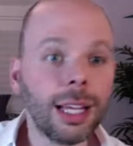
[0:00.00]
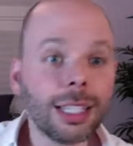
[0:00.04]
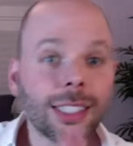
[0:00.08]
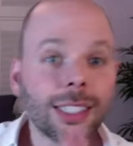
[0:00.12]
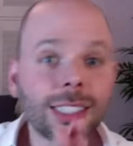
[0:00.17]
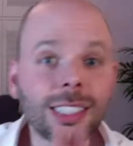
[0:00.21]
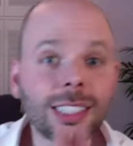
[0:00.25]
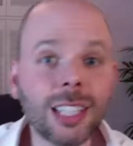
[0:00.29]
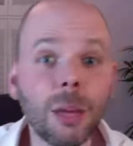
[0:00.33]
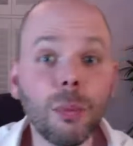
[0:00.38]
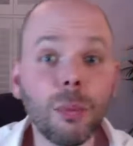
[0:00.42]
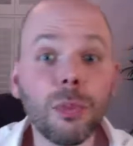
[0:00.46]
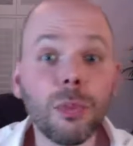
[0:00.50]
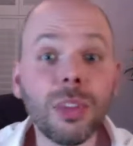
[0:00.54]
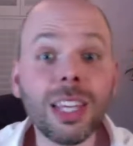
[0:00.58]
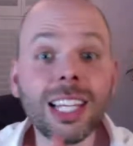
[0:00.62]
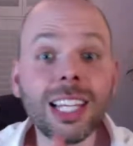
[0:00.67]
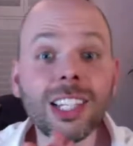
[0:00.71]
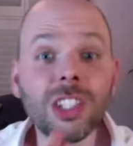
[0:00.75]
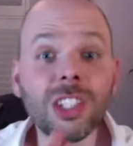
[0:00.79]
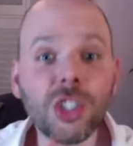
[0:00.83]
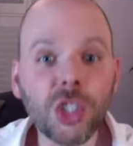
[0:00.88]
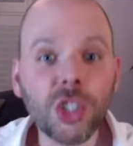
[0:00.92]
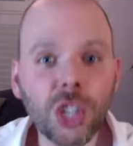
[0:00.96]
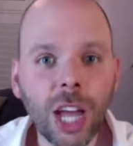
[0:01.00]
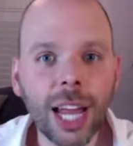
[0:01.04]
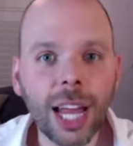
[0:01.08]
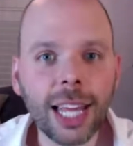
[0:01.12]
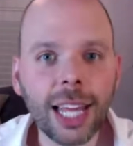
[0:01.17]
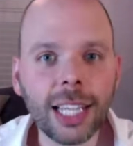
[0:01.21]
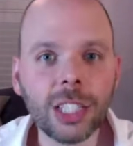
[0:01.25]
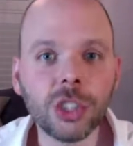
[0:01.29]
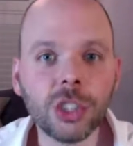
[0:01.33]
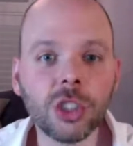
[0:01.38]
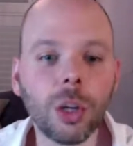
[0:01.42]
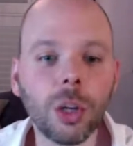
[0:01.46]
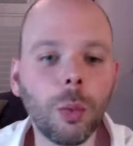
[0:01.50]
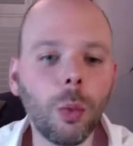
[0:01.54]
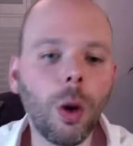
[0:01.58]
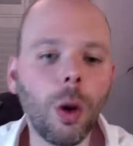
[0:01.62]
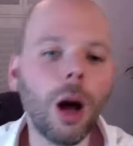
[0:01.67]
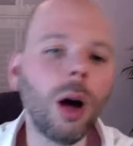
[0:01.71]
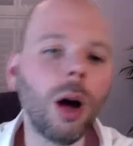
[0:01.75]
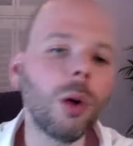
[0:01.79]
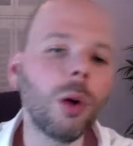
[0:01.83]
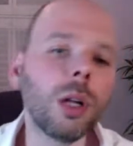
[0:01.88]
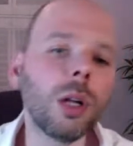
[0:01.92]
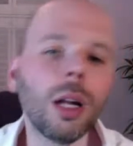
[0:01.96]
Something's changed. And
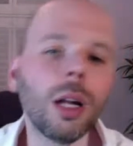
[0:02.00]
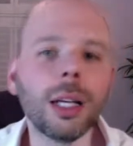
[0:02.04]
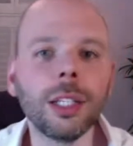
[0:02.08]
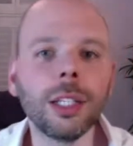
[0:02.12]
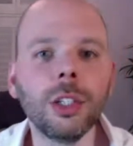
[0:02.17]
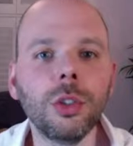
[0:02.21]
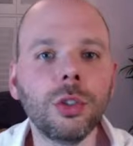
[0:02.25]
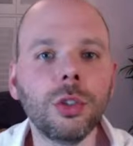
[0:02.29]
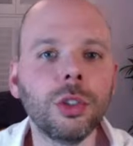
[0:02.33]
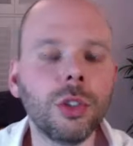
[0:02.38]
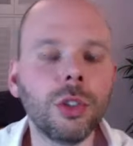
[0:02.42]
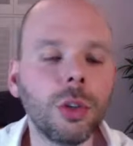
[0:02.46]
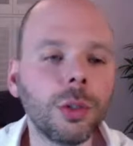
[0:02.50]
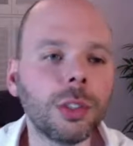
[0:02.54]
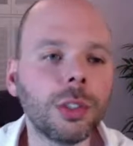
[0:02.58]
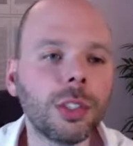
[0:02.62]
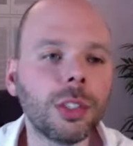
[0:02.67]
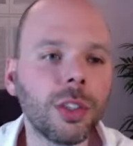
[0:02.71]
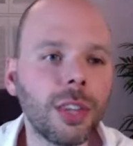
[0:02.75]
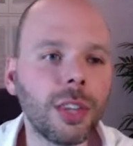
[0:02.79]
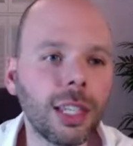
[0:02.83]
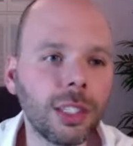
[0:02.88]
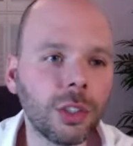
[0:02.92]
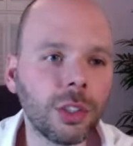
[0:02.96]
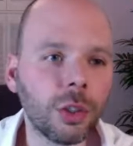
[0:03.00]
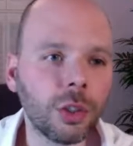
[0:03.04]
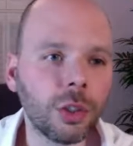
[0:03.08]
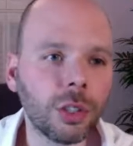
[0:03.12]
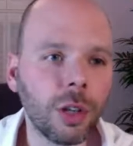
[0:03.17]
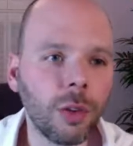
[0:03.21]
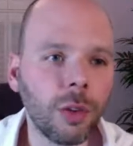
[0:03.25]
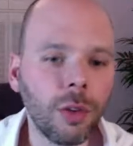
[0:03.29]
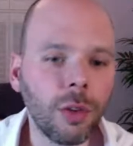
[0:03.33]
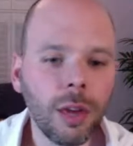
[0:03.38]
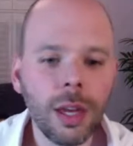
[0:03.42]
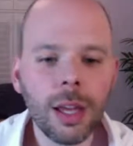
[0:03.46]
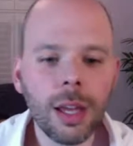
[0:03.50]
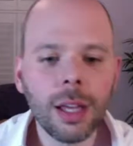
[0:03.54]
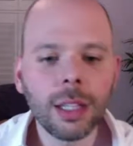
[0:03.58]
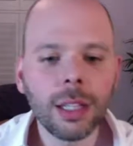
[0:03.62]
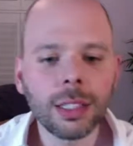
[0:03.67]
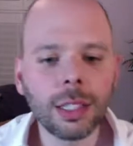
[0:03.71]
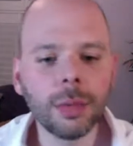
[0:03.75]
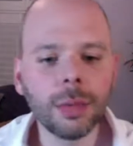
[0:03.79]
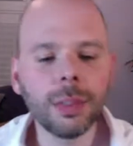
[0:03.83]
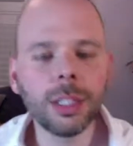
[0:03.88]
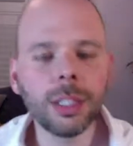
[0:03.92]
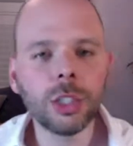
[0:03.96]
what I would like you to do is to think to yourself,
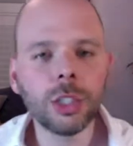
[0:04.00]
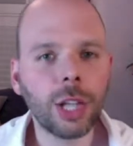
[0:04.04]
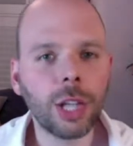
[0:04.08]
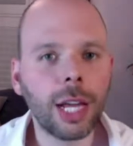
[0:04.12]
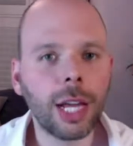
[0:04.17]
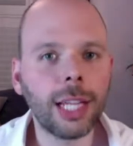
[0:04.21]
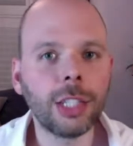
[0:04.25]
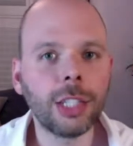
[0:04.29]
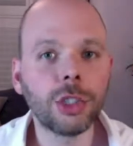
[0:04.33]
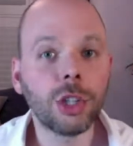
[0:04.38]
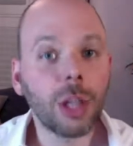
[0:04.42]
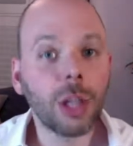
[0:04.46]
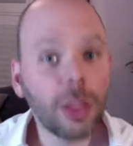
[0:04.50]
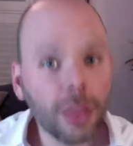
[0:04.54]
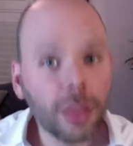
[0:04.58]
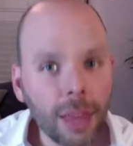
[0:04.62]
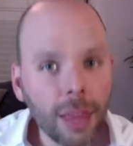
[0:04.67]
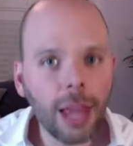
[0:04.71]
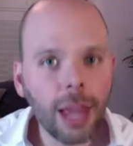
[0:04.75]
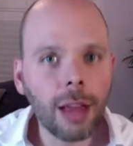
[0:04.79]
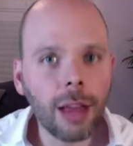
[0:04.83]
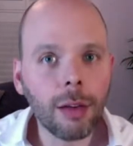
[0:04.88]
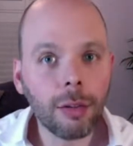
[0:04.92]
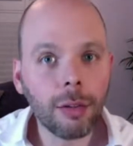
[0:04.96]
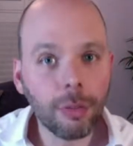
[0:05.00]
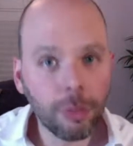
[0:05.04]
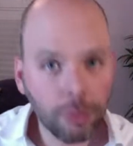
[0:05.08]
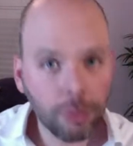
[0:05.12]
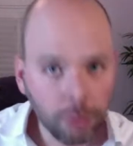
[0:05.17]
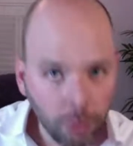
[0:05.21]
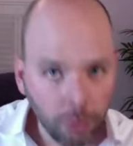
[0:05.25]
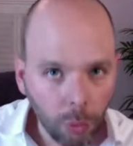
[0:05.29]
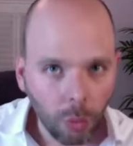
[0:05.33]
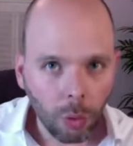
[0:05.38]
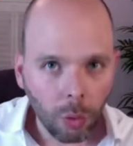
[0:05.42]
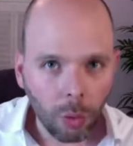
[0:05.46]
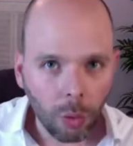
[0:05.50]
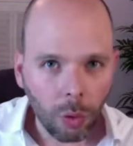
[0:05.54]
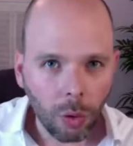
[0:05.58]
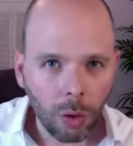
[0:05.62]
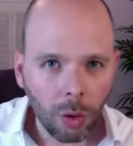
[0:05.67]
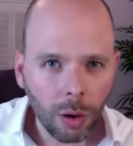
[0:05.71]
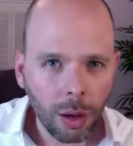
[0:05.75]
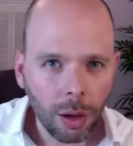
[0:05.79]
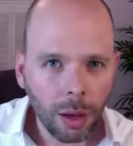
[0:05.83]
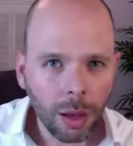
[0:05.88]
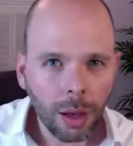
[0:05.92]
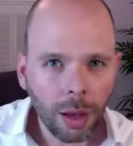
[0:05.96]
something's changed,
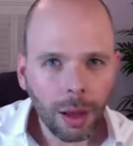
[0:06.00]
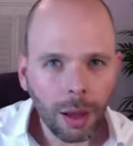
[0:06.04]
therefore